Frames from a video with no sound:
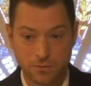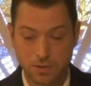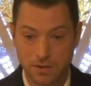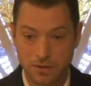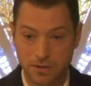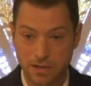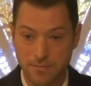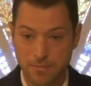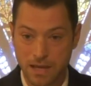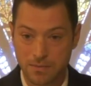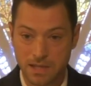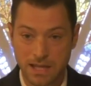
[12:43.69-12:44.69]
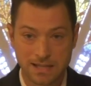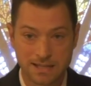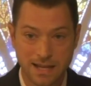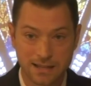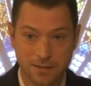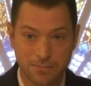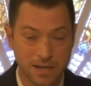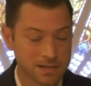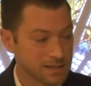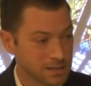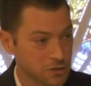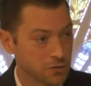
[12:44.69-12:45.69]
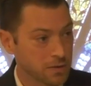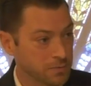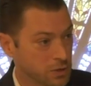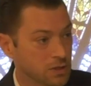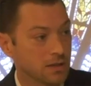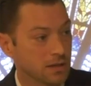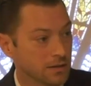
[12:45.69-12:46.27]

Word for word: would learn that maybe that's not the best description